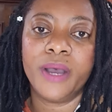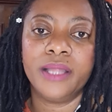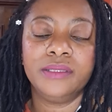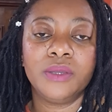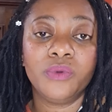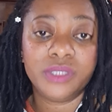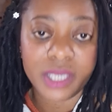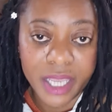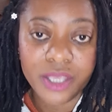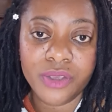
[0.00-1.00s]
and they will
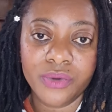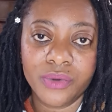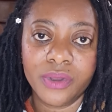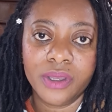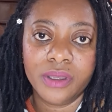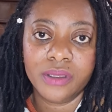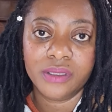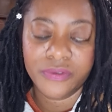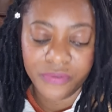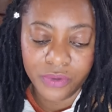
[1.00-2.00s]
thank you
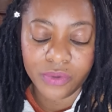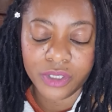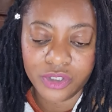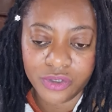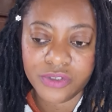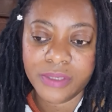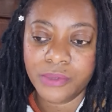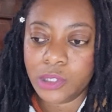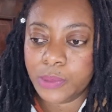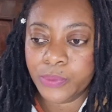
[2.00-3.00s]
if you introduce them
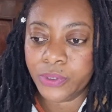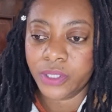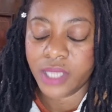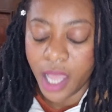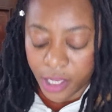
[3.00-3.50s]
to this product.